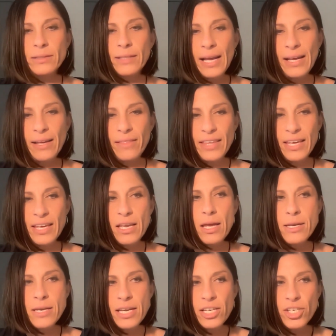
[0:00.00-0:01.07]
Like, the
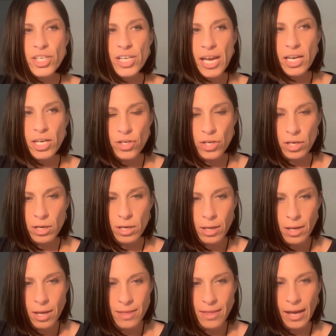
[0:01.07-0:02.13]
initiation
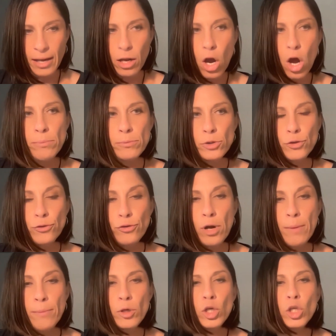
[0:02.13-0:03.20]
that comes
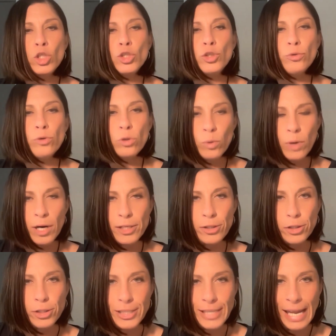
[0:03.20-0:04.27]
from true
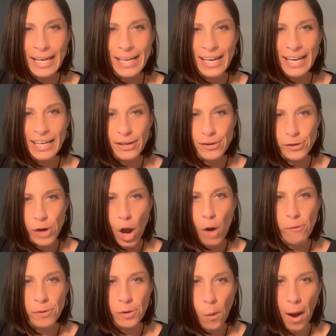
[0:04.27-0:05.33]
understanding does
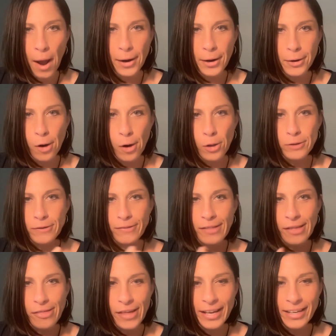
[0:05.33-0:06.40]
not require all of
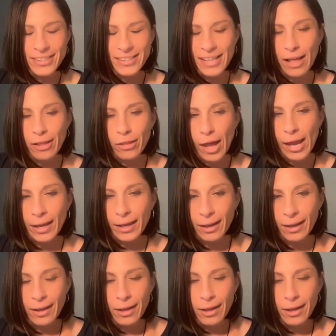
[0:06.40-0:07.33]
the things that, like,